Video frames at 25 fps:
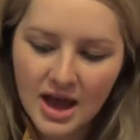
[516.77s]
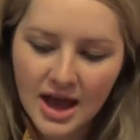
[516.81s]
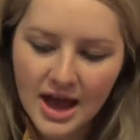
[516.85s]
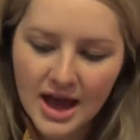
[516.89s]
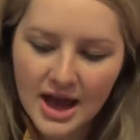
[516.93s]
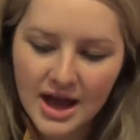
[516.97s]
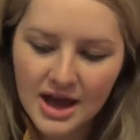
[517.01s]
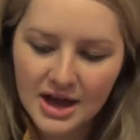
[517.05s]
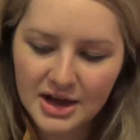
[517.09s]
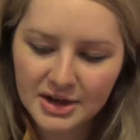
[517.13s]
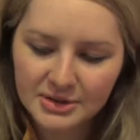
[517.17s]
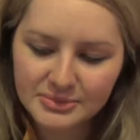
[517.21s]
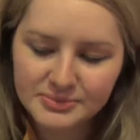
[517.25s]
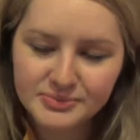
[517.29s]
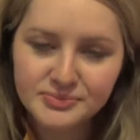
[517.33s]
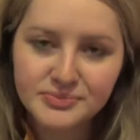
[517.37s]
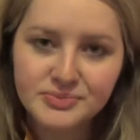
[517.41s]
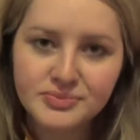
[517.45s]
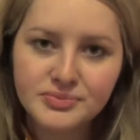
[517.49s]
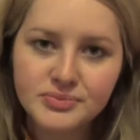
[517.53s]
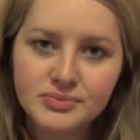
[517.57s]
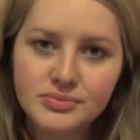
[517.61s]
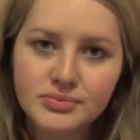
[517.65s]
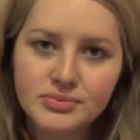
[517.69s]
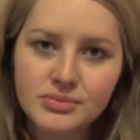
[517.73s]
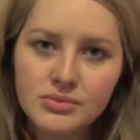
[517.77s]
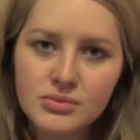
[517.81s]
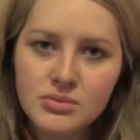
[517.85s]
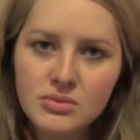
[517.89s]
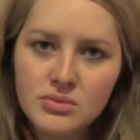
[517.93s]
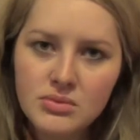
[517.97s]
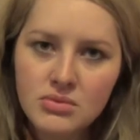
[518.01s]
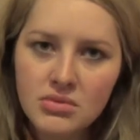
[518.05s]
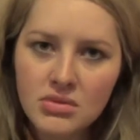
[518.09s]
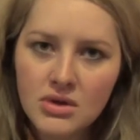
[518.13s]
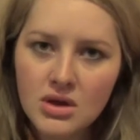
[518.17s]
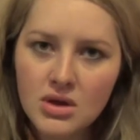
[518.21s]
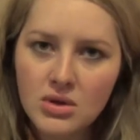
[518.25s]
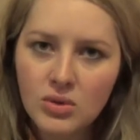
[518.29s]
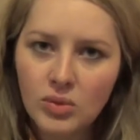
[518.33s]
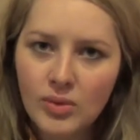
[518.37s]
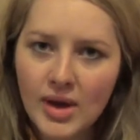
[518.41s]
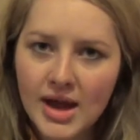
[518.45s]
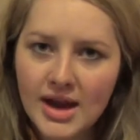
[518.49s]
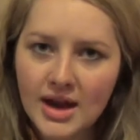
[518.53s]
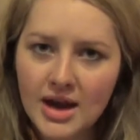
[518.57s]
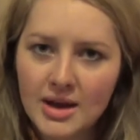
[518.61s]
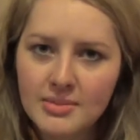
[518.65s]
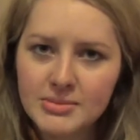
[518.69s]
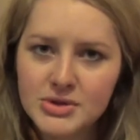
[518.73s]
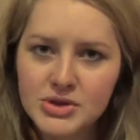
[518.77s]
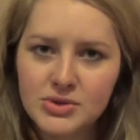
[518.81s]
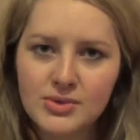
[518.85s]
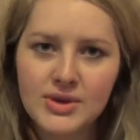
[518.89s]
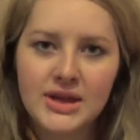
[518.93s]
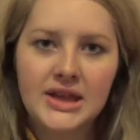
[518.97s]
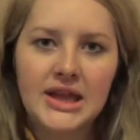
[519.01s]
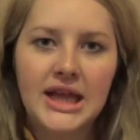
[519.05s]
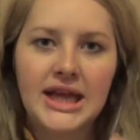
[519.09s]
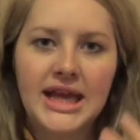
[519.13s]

when I'm doing